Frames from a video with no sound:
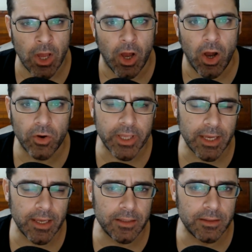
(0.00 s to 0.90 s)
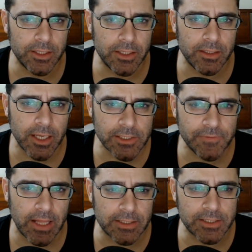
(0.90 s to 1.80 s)
Okay, the next
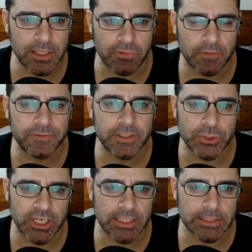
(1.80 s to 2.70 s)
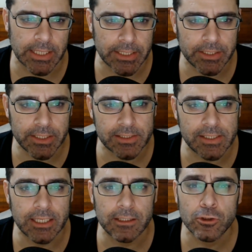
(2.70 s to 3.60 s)
fallacy, roughly translated, is
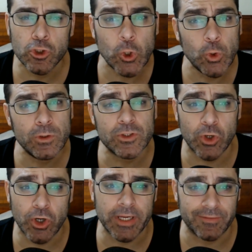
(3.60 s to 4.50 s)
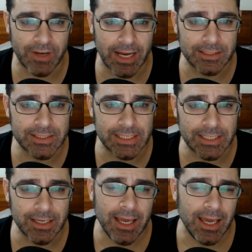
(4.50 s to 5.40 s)
the look who's talking
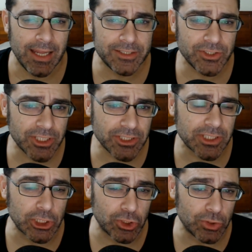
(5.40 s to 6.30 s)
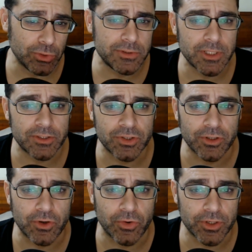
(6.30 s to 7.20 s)
fallacy. And it's essentially used to
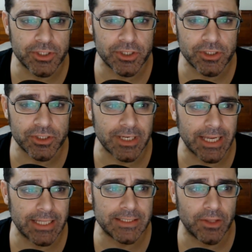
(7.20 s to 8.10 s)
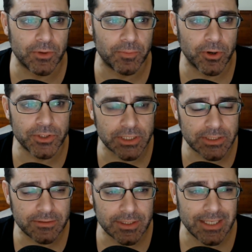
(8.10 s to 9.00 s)
turn criticism against the other
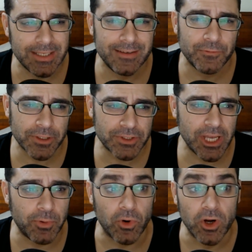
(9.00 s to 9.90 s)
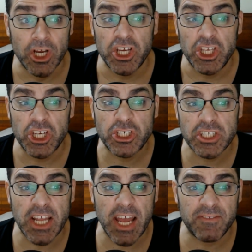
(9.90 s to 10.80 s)
person. For example, you
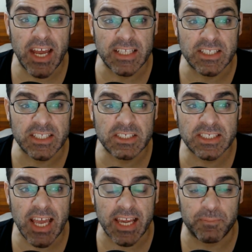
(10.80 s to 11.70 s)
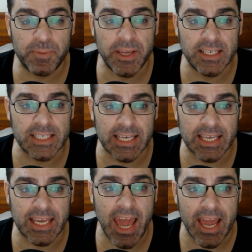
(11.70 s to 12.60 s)
shouldn't have that second piece of
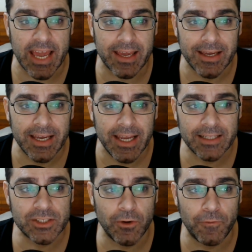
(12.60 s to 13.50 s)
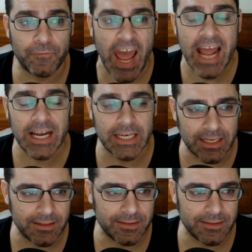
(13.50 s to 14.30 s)
cake. It's so fattening.